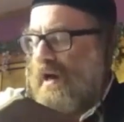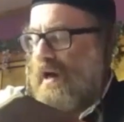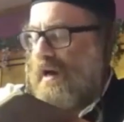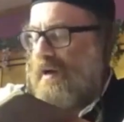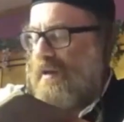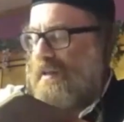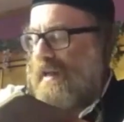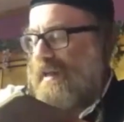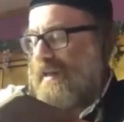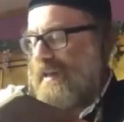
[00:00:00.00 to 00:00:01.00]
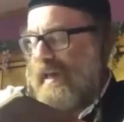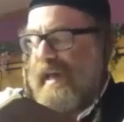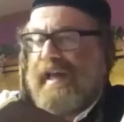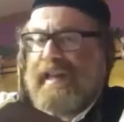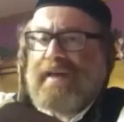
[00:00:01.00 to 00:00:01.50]
uh, like
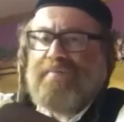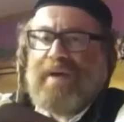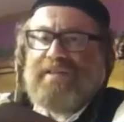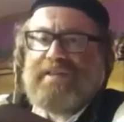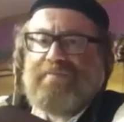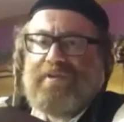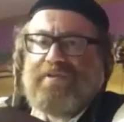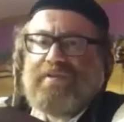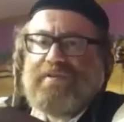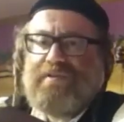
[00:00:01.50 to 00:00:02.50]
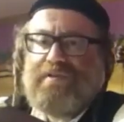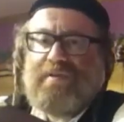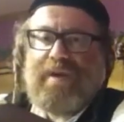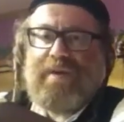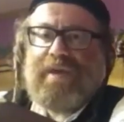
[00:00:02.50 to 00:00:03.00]
recompense the person.
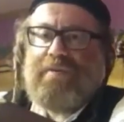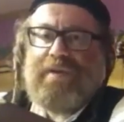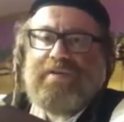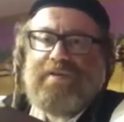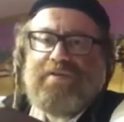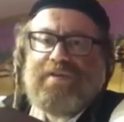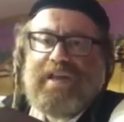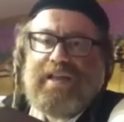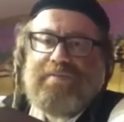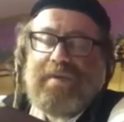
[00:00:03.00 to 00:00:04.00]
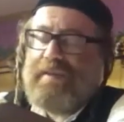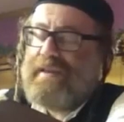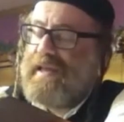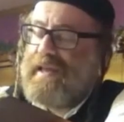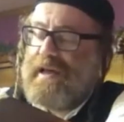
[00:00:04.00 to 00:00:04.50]
So maybe he went into that, maybe
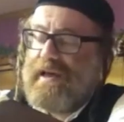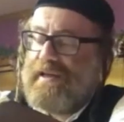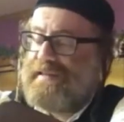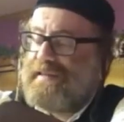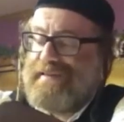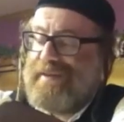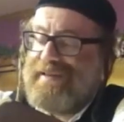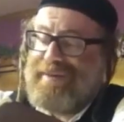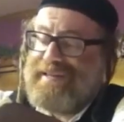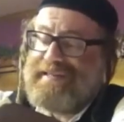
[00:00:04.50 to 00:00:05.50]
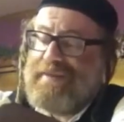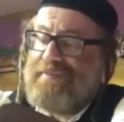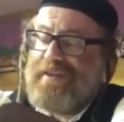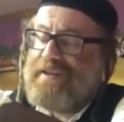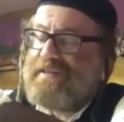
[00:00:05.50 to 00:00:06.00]
like, uh, but
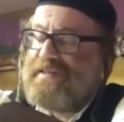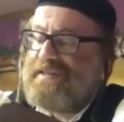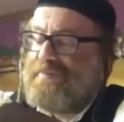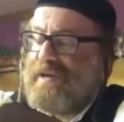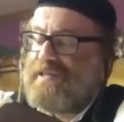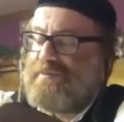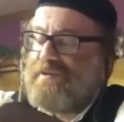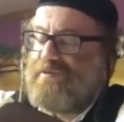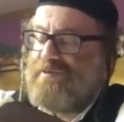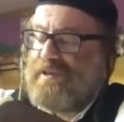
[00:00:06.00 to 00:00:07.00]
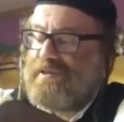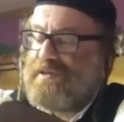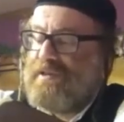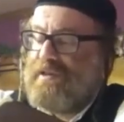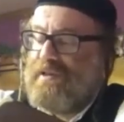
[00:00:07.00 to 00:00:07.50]
some things it's impossible to
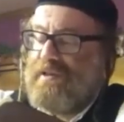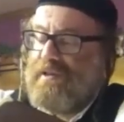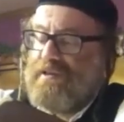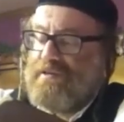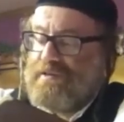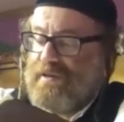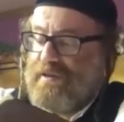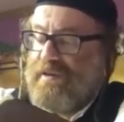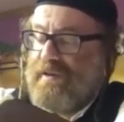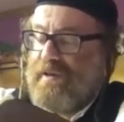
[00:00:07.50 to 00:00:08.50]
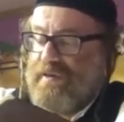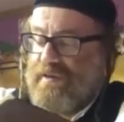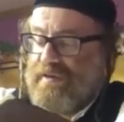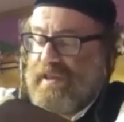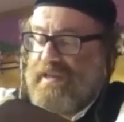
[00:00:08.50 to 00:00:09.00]
fix. So
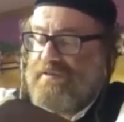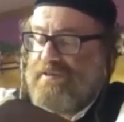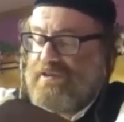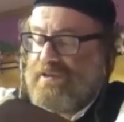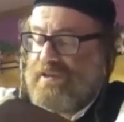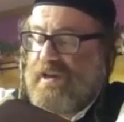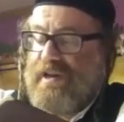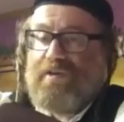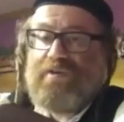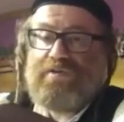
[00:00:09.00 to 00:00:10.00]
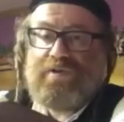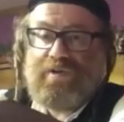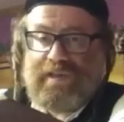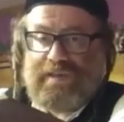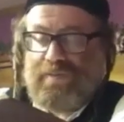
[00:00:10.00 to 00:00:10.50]
in the case of Loshen Hara,
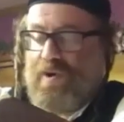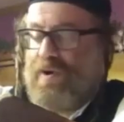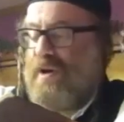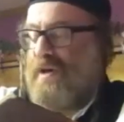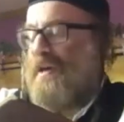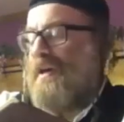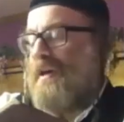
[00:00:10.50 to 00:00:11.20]
so he spoke,